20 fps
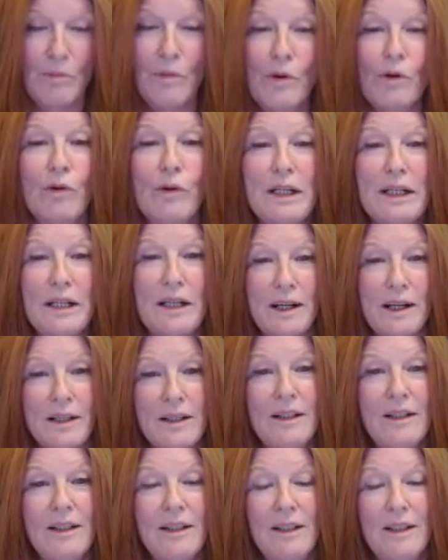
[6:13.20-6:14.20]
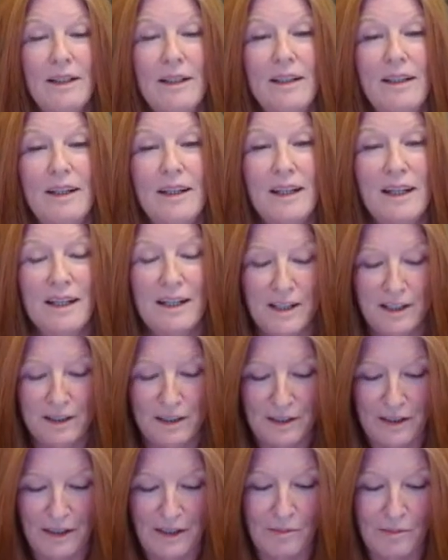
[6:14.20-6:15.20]
Marina
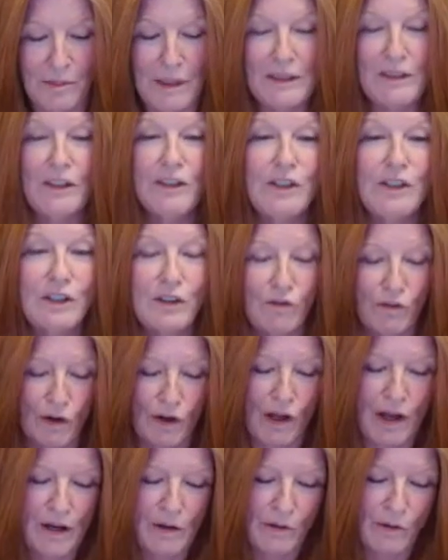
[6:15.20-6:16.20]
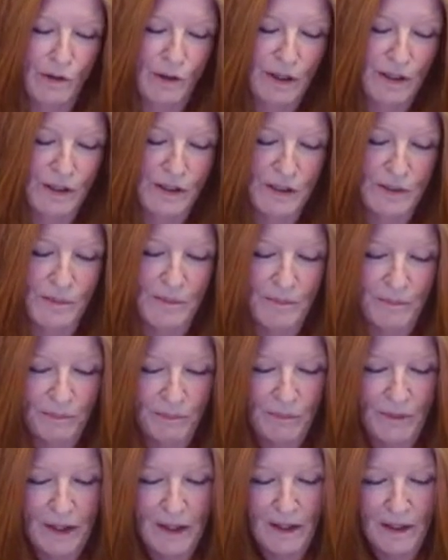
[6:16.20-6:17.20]
and Messages for Light Workers.
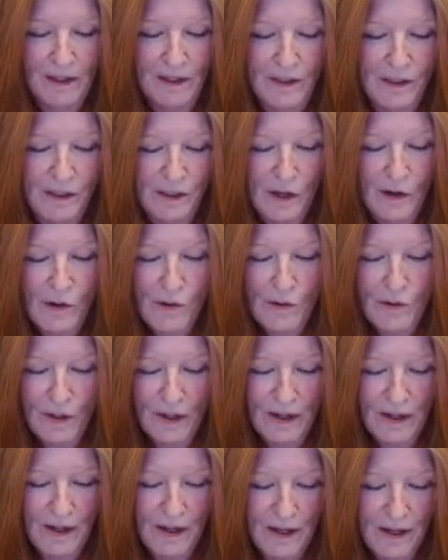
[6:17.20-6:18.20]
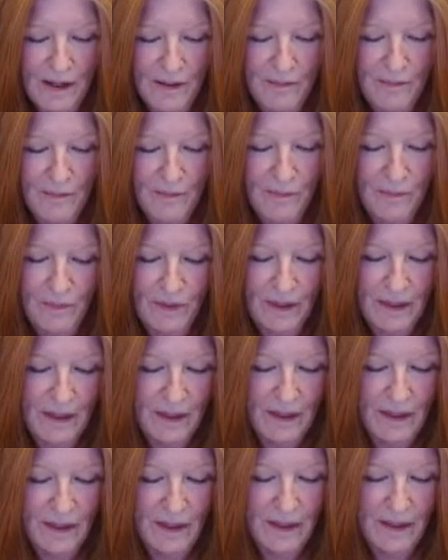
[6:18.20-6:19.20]
So um,
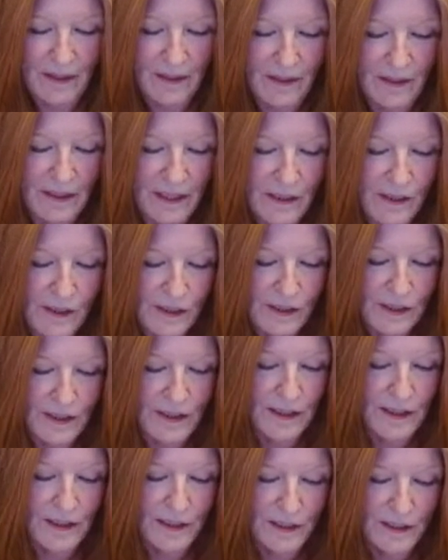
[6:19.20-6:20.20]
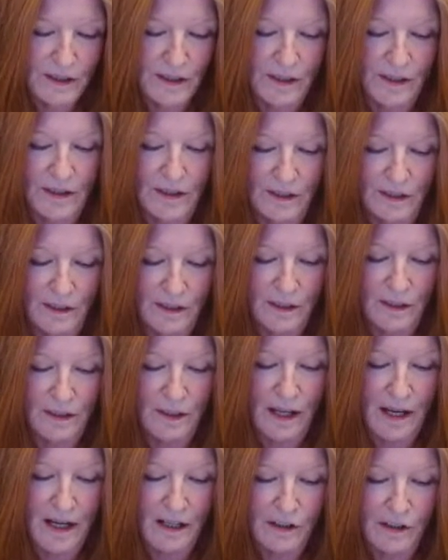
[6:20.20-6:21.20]
this is
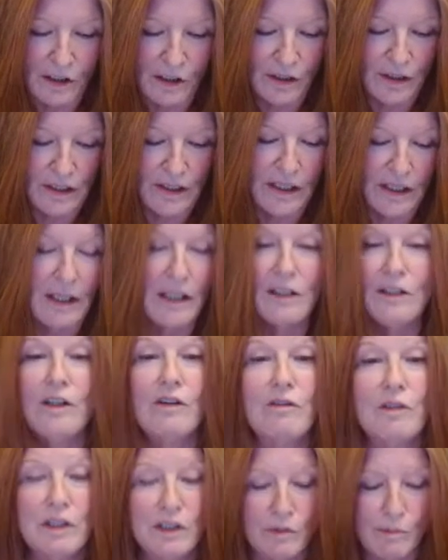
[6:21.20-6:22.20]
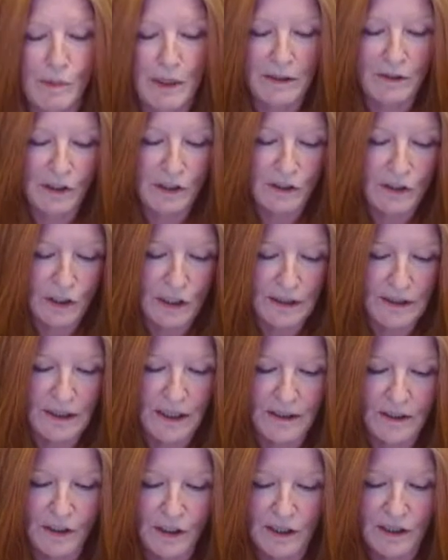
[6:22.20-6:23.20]
actually the end of his message. He
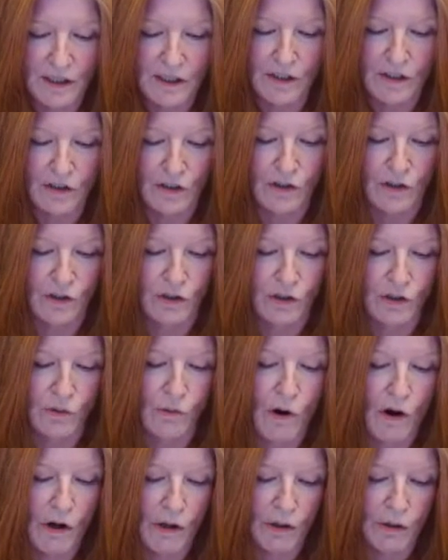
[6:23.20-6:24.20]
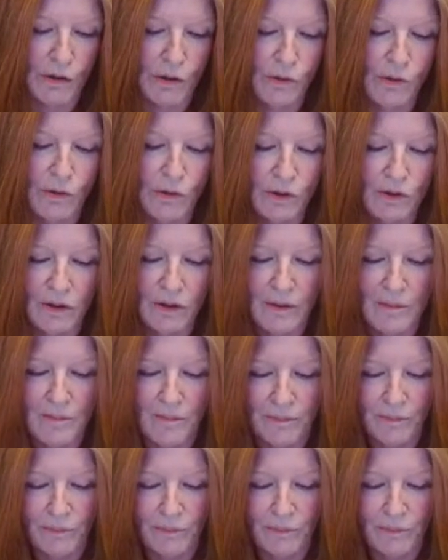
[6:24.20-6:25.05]
says, This is Djwhal Khul